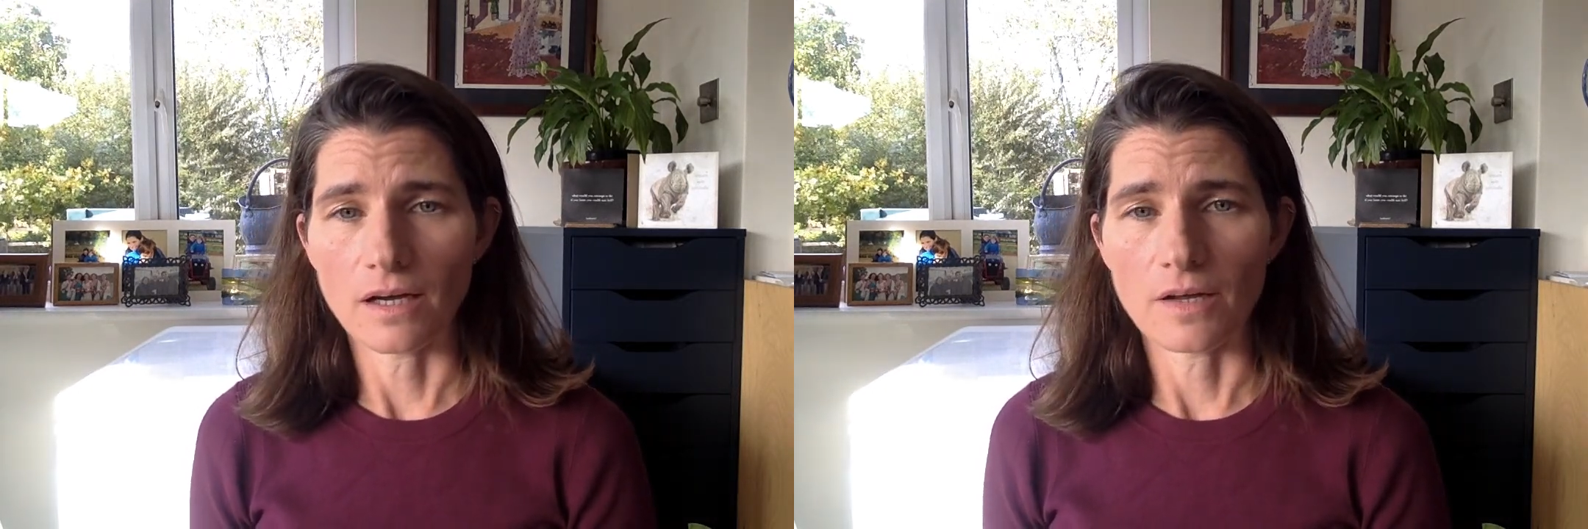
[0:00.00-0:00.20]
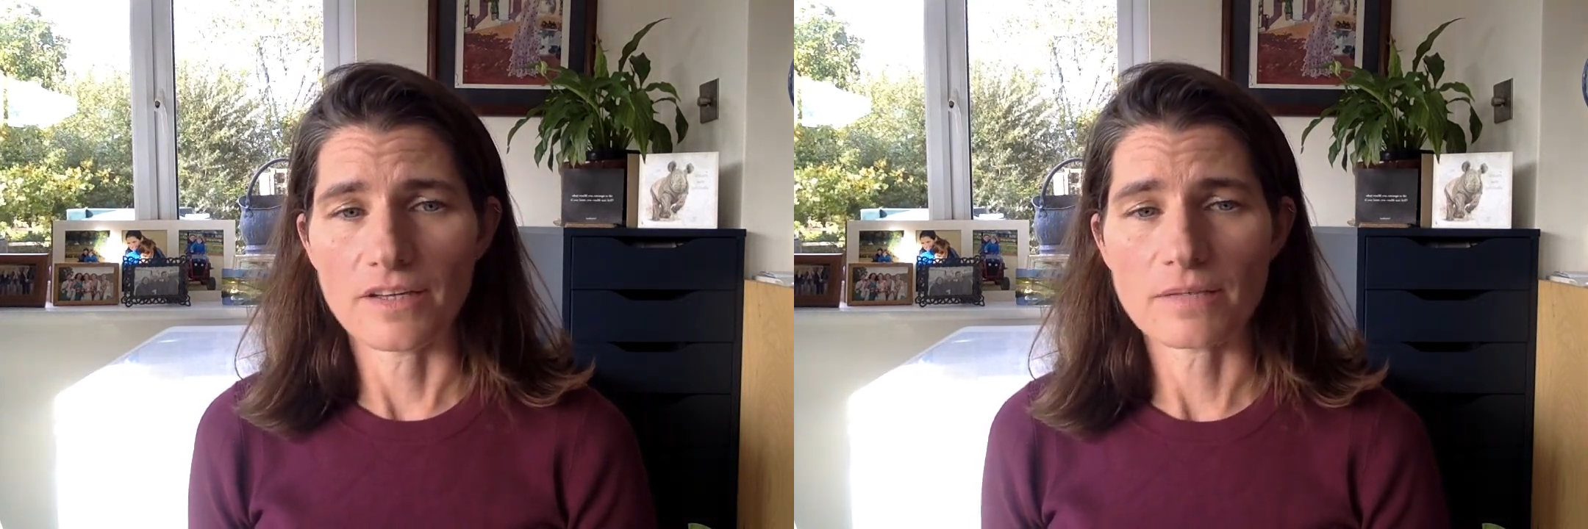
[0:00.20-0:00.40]

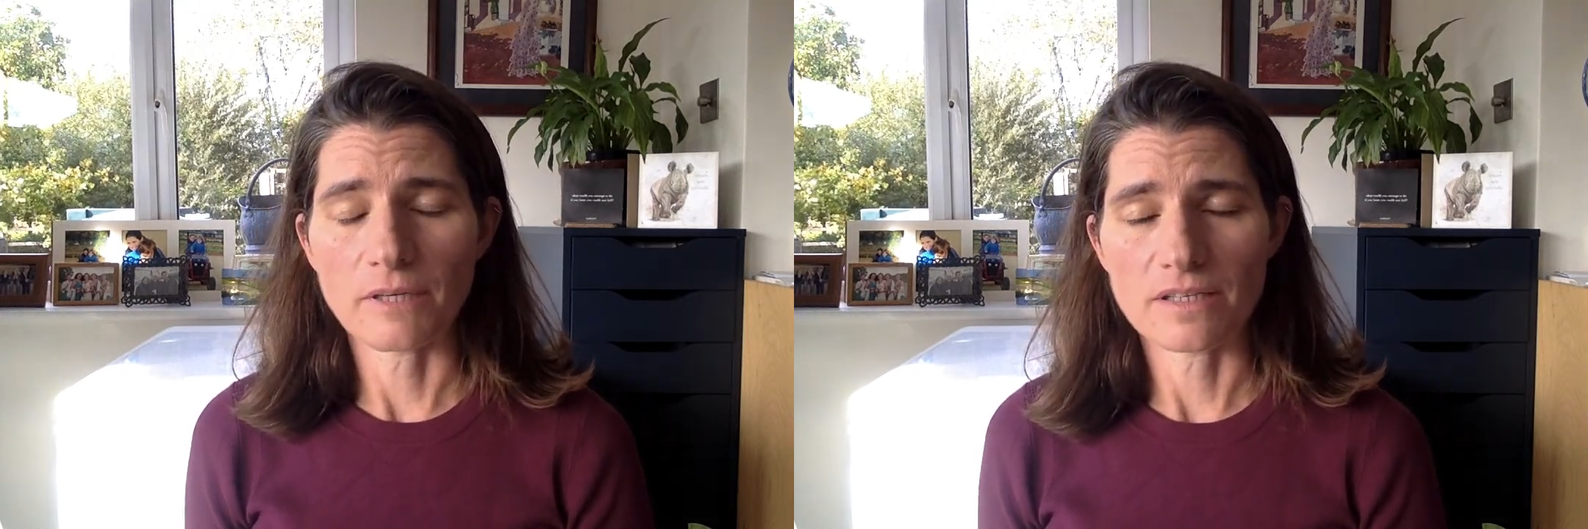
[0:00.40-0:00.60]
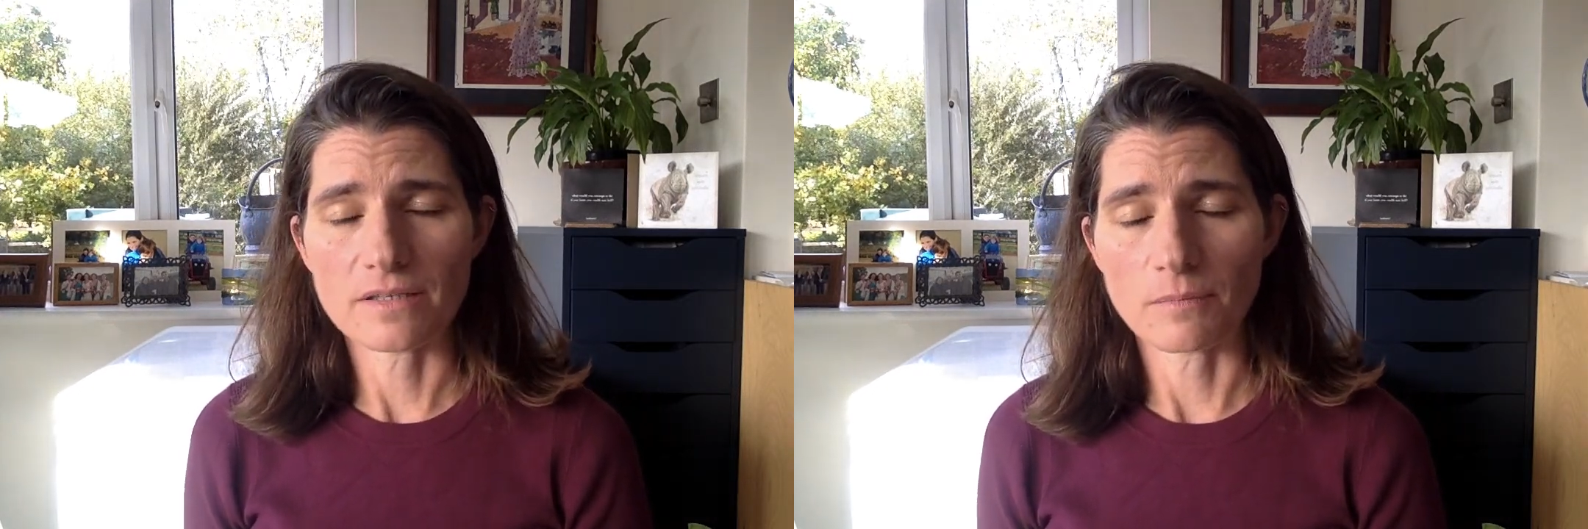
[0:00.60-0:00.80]
This
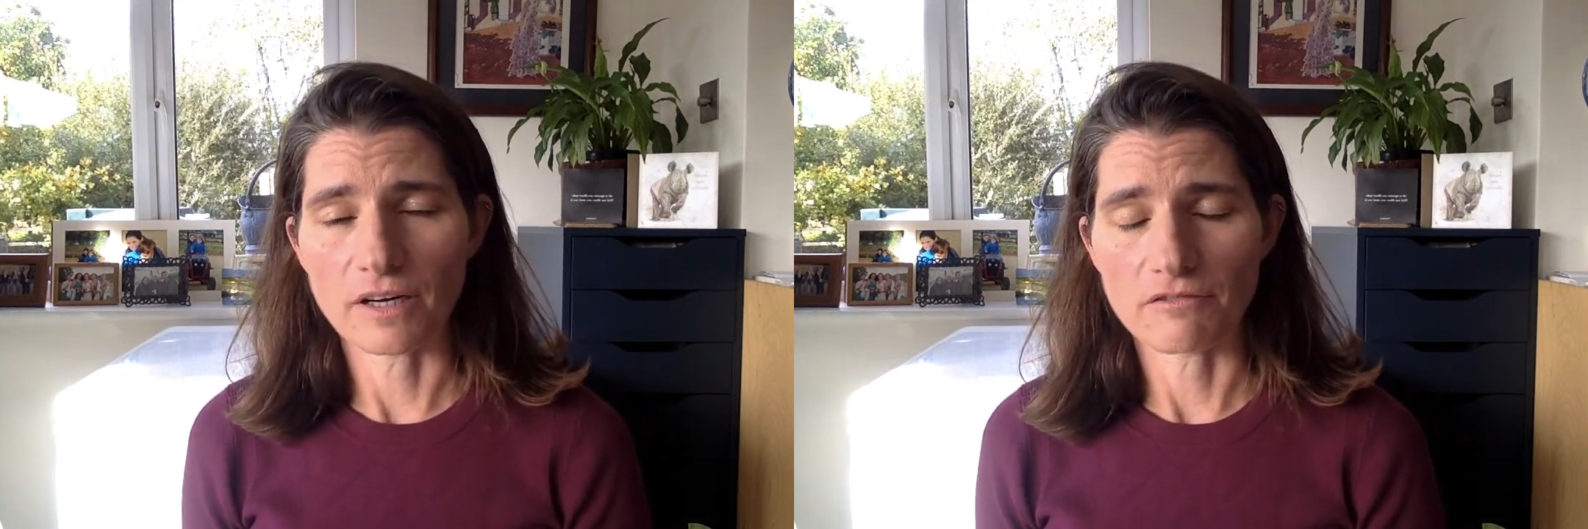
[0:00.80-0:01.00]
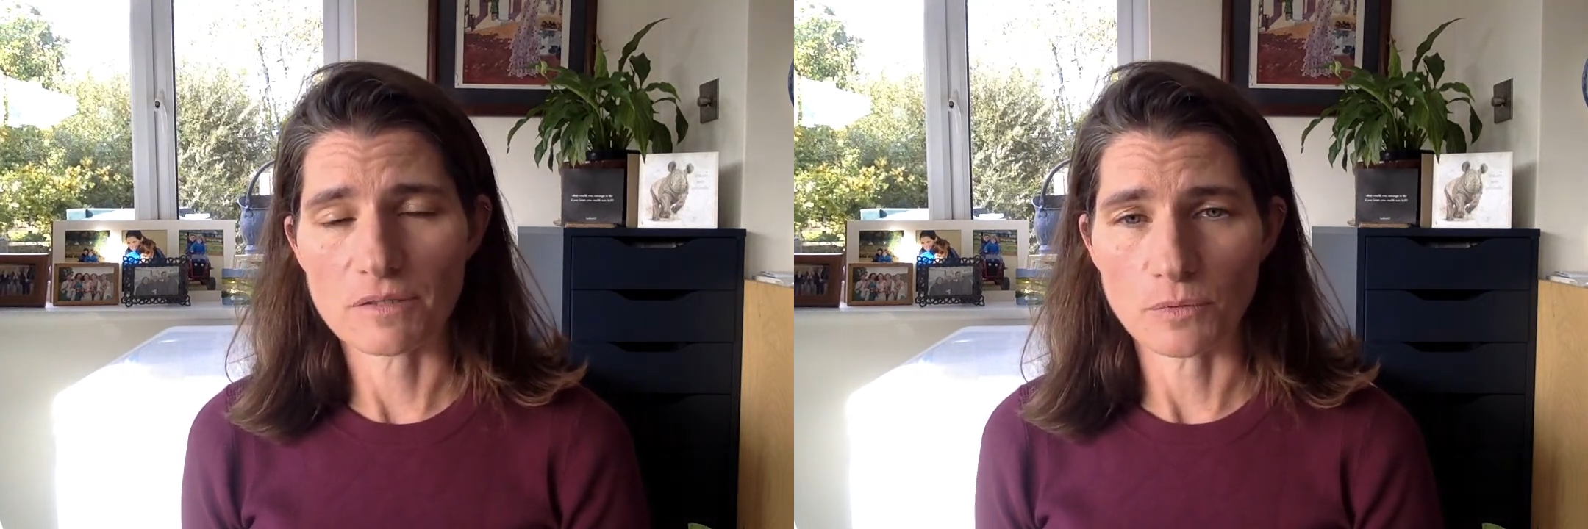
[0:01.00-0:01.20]
means my
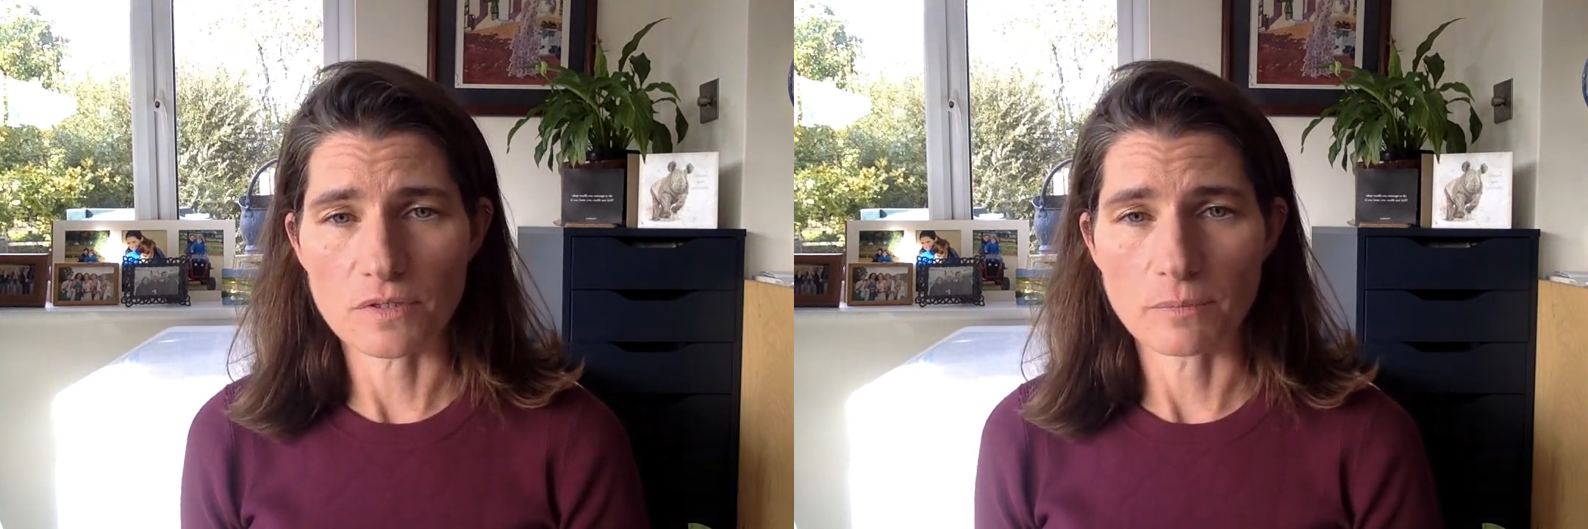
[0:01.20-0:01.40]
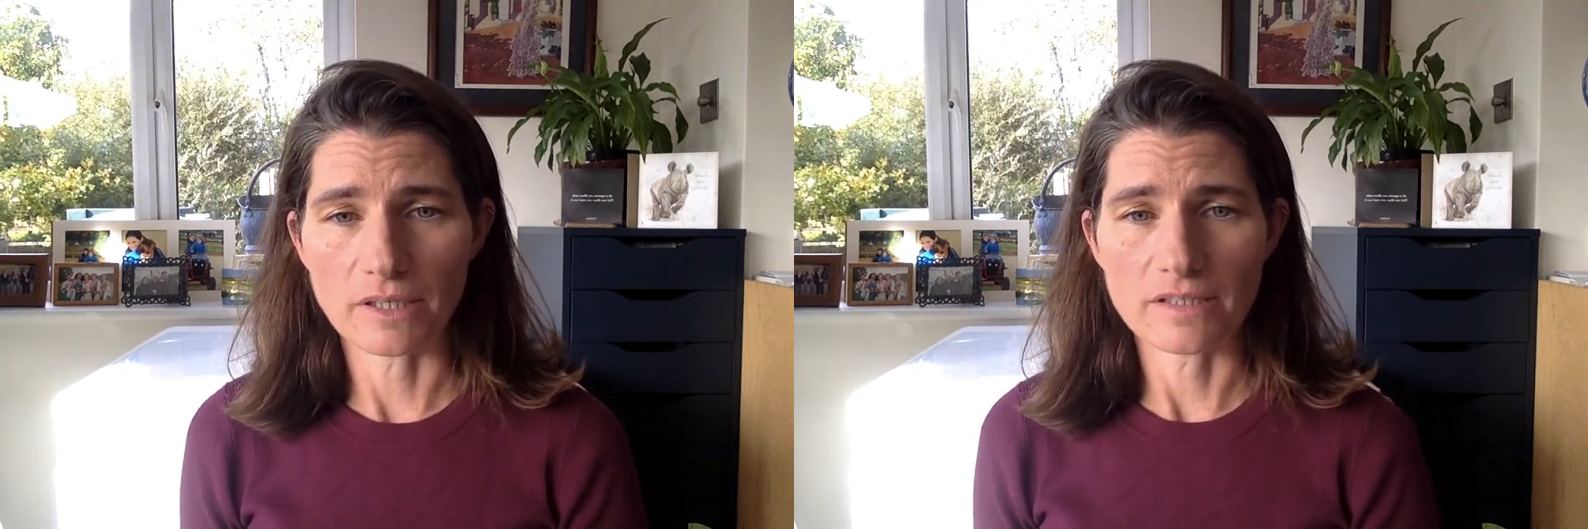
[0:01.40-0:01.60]

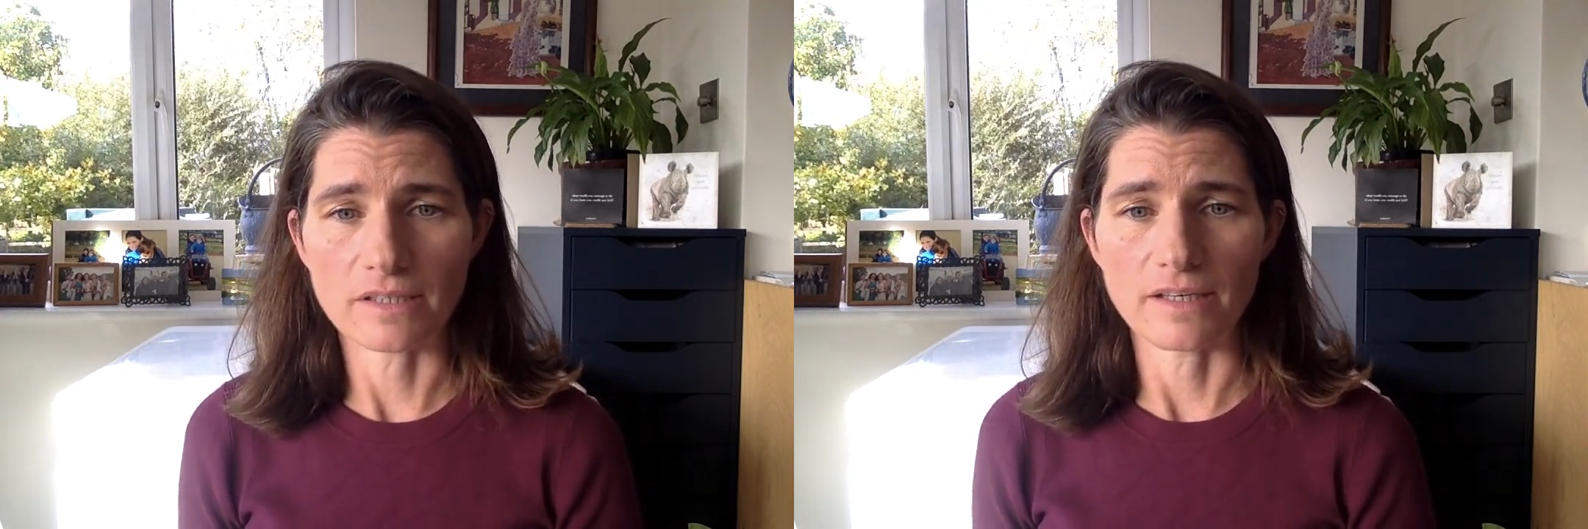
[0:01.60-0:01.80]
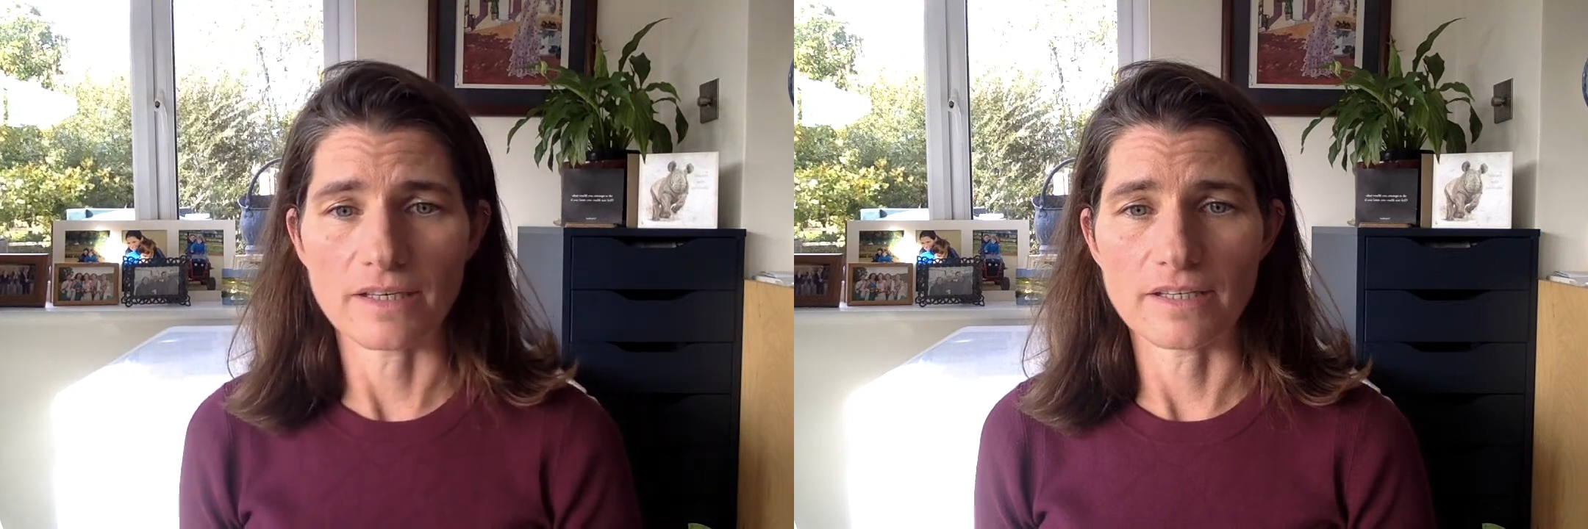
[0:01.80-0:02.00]

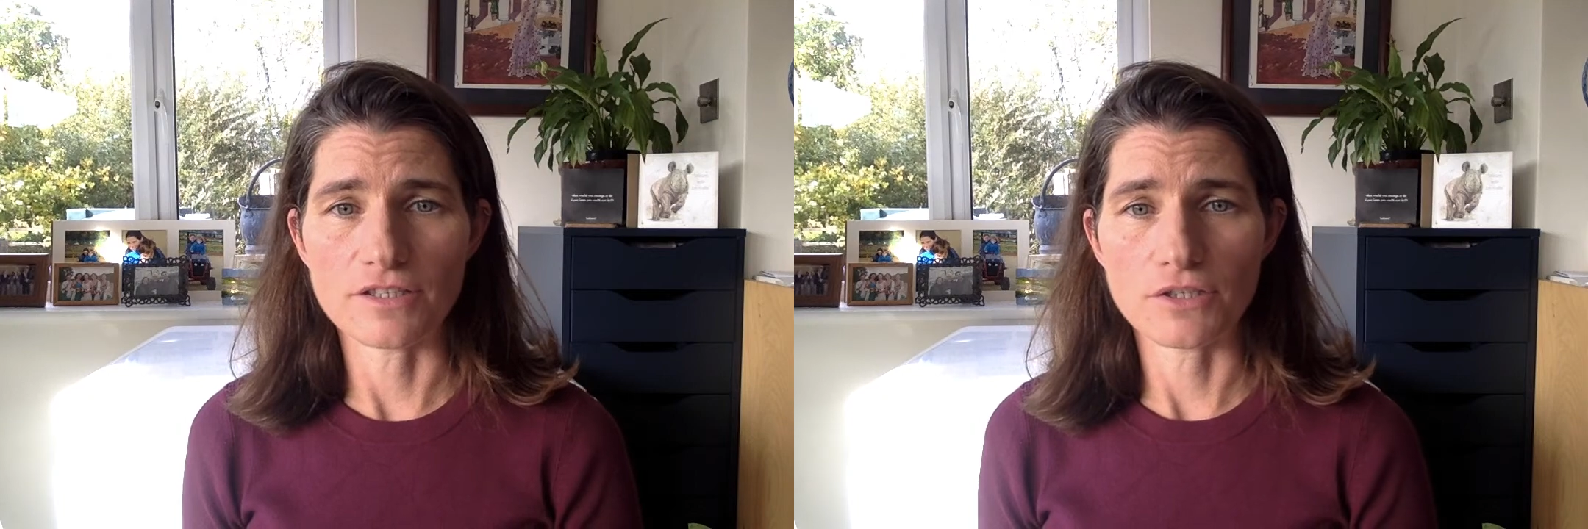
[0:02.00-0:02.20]
responsibility is